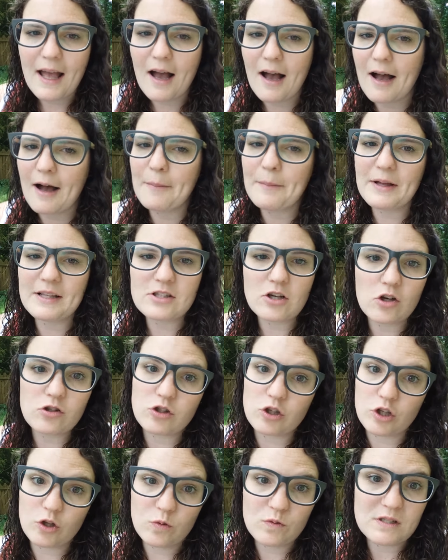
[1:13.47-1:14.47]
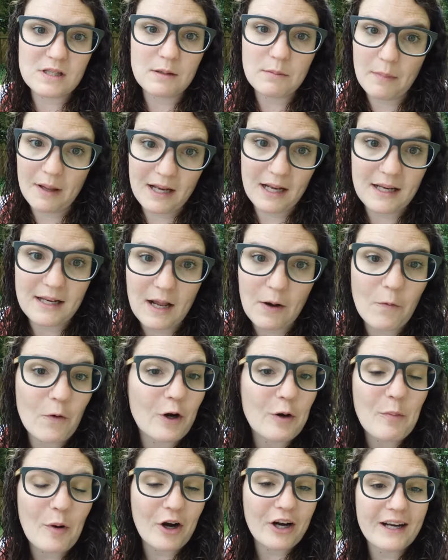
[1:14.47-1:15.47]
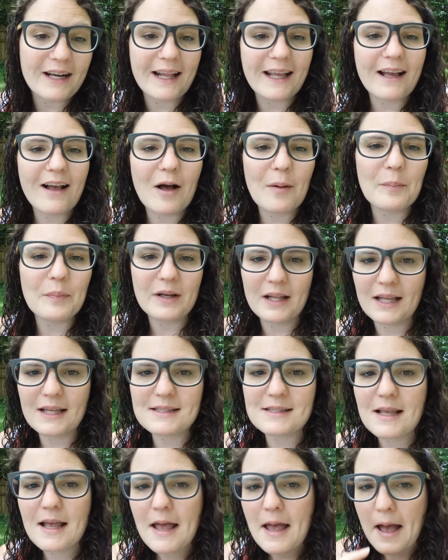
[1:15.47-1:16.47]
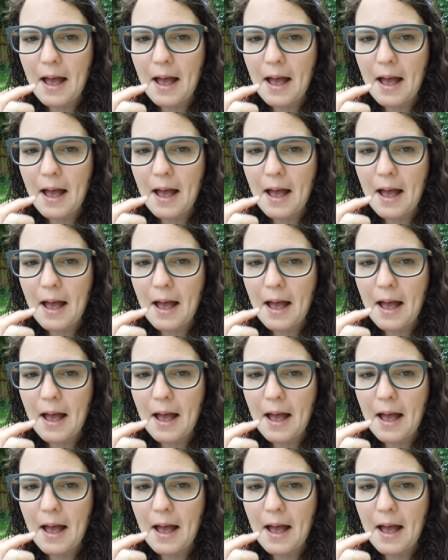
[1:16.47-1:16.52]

It's also used in many network marketing companies.